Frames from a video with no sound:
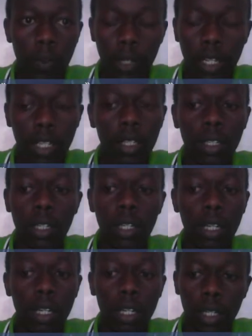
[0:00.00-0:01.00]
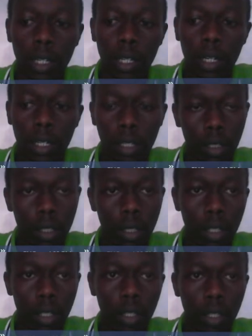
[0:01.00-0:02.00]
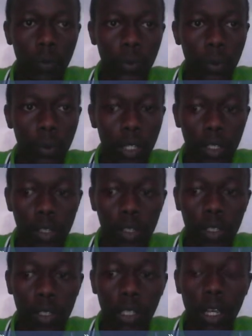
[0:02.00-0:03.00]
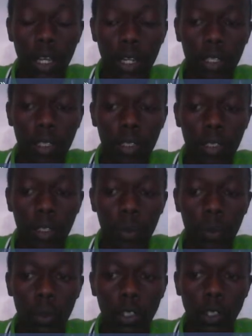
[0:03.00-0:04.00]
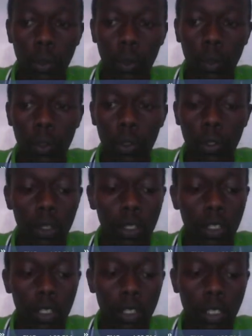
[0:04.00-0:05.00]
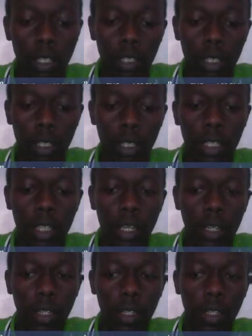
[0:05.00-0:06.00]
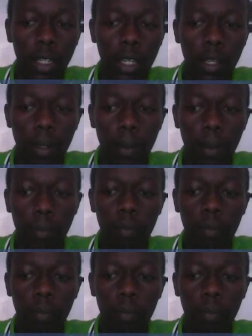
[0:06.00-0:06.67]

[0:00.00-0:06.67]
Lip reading: very great influence in the technological sector here in Kenya.